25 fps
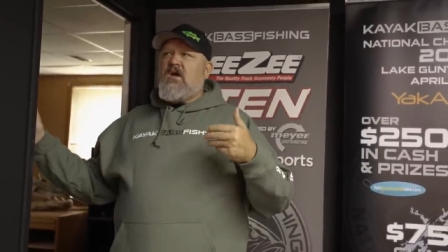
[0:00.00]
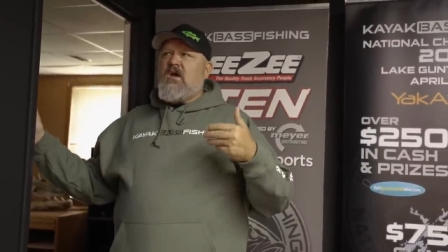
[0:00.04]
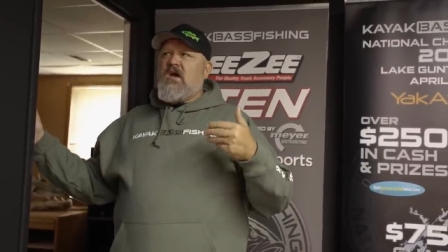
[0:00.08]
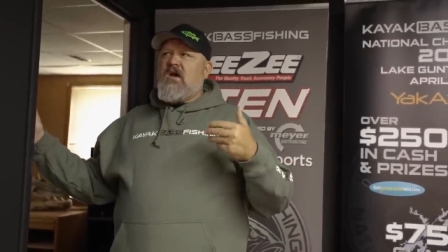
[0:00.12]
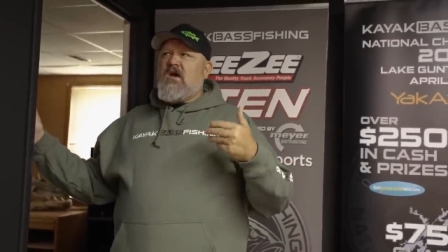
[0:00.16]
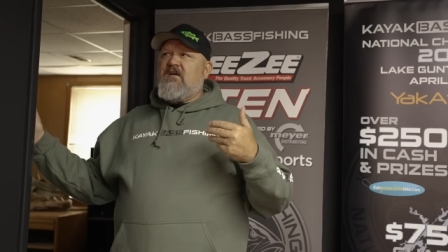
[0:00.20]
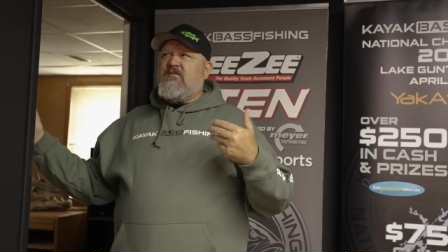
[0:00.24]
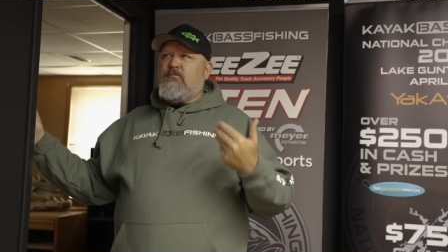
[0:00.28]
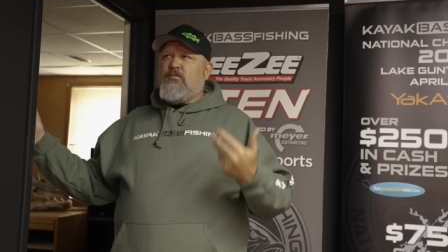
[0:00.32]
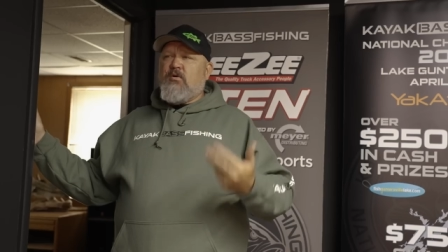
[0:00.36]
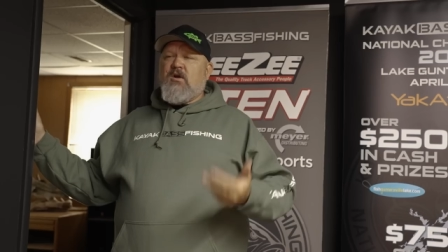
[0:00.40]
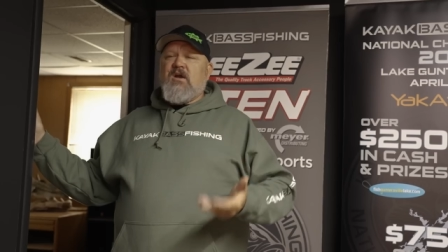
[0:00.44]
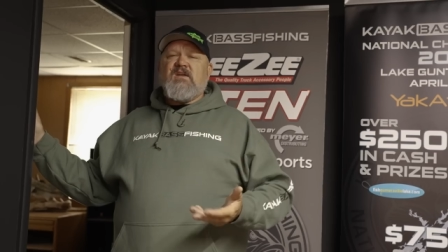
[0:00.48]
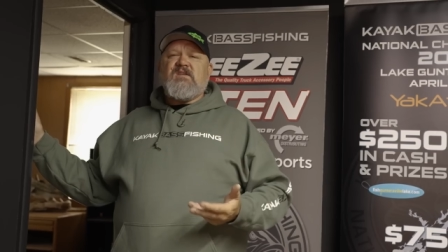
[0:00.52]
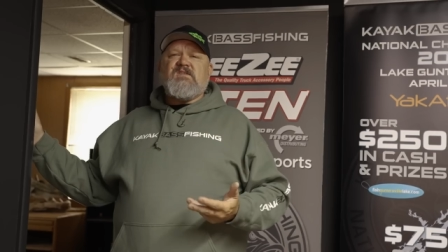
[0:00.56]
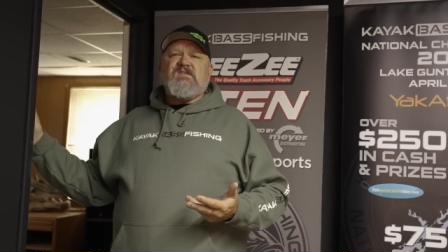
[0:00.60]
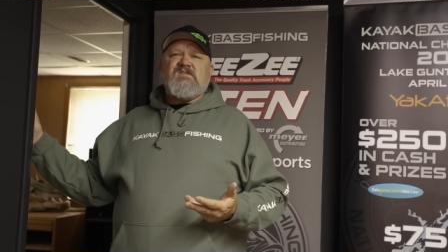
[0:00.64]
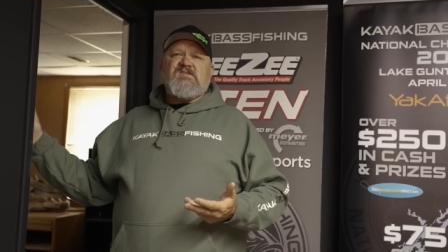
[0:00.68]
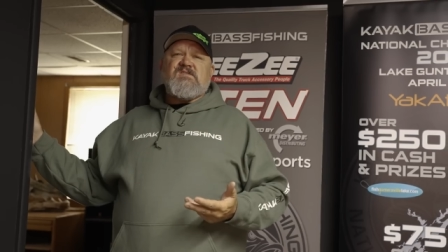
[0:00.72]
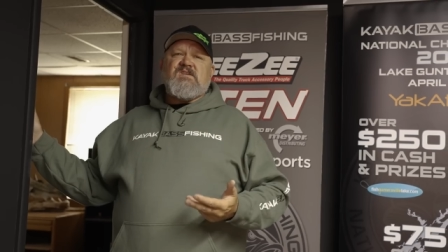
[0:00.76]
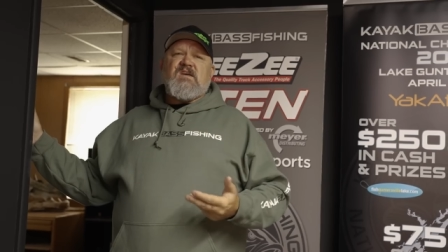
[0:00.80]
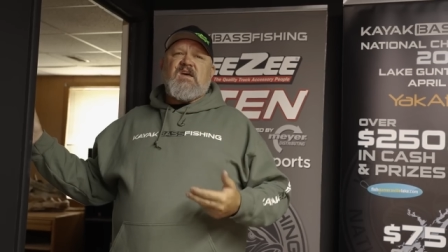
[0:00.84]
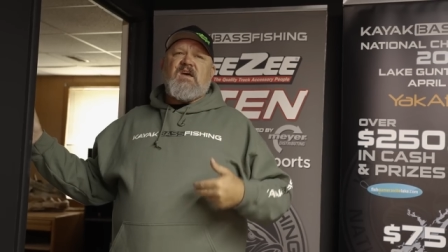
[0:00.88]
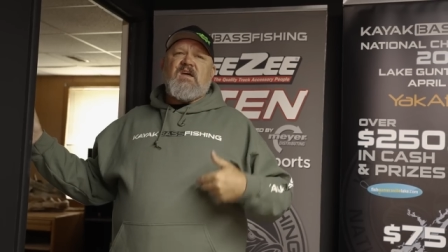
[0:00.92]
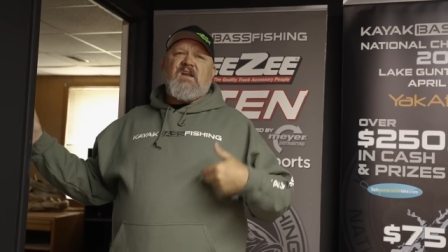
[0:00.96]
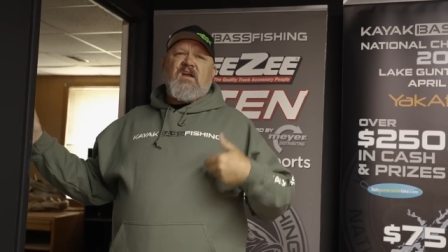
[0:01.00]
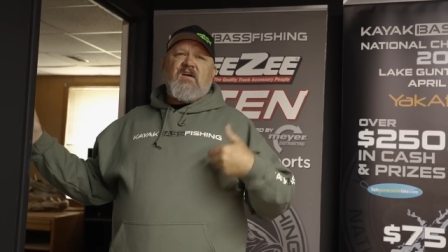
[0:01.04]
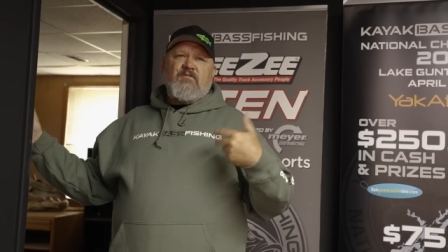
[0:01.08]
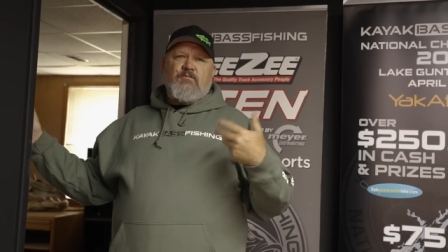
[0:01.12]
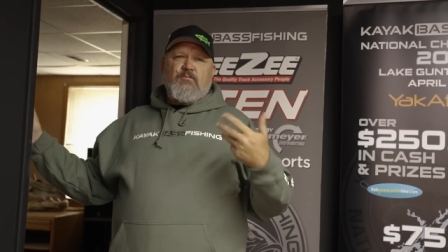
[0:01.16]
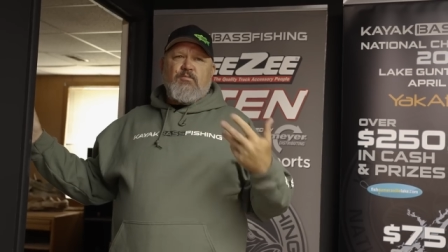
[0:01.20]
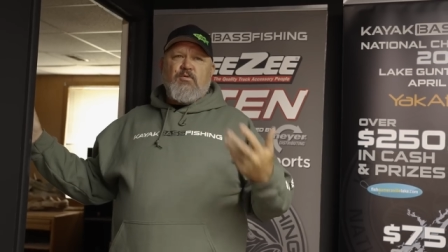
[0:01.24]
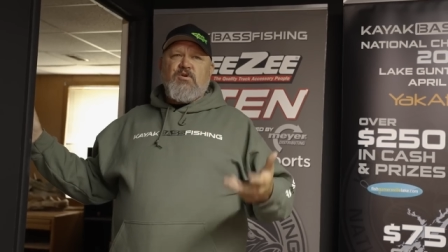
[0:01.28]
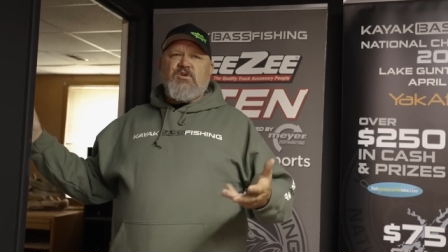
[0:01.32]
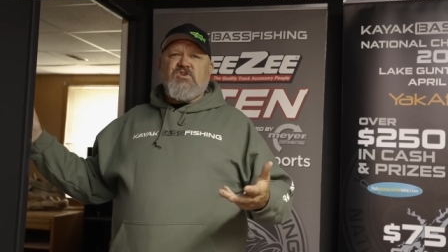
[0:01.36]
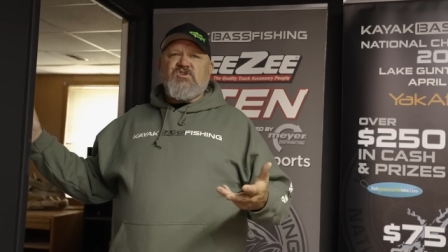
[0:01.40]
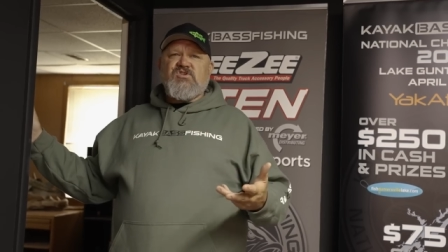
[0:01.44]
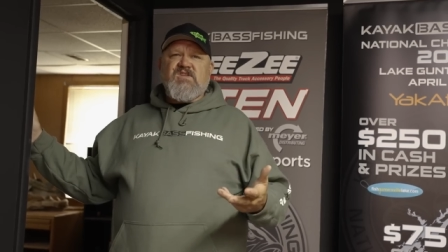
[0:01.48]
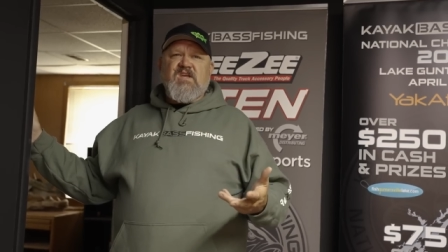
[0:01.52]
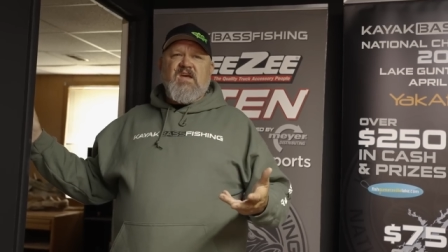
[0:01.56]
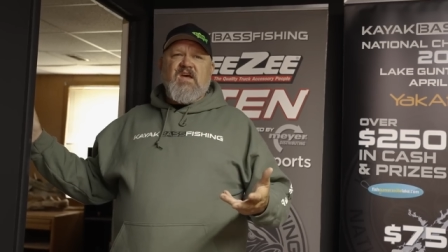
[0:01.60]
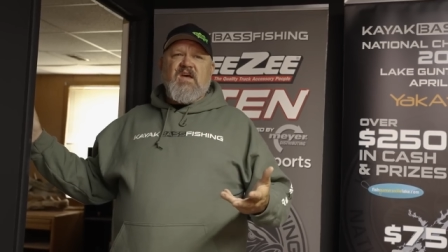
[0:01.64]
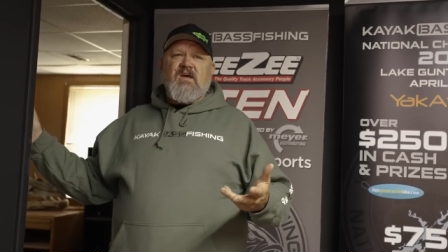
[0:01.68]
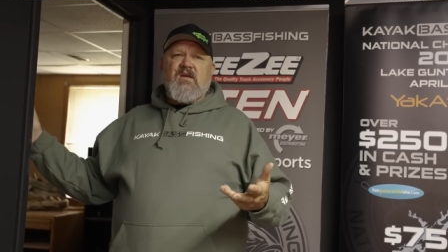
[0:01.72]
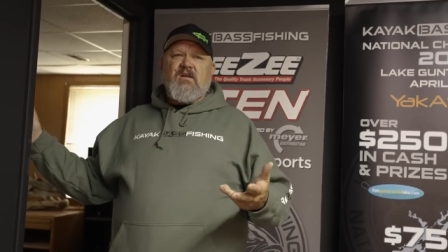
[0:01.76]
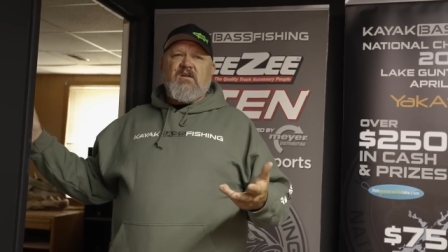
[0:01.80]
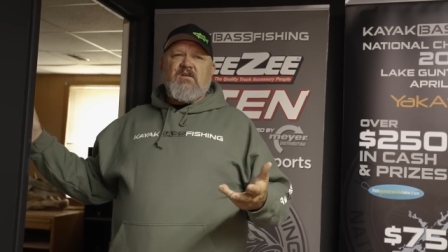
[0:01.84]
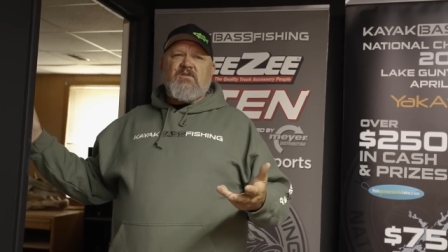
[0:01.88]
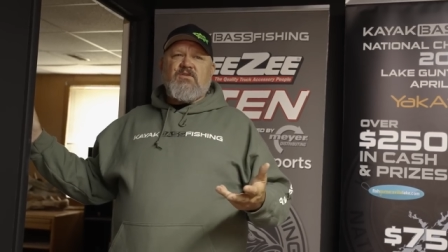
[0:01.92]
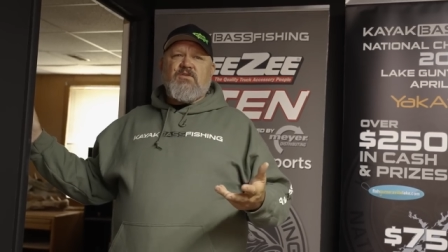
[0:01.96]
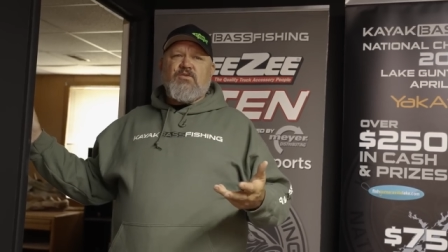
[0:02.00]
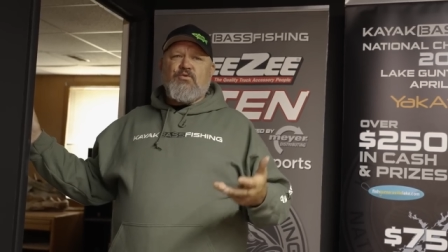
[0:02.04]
I've practiced that, I've preached that